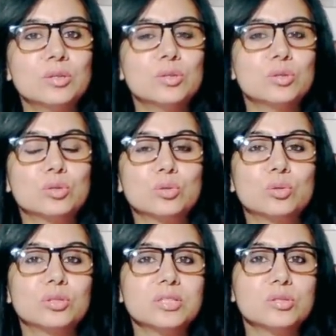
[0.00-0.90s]

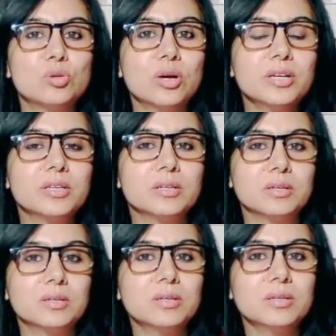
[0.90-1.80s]
So this knot
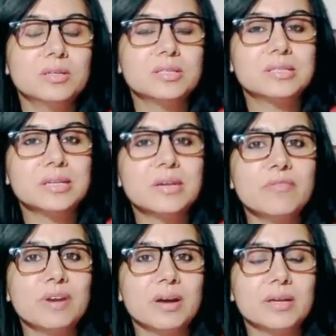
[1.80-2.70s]
here
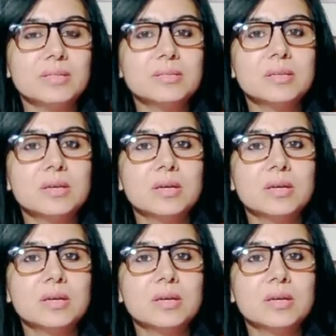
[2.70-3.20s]
signifies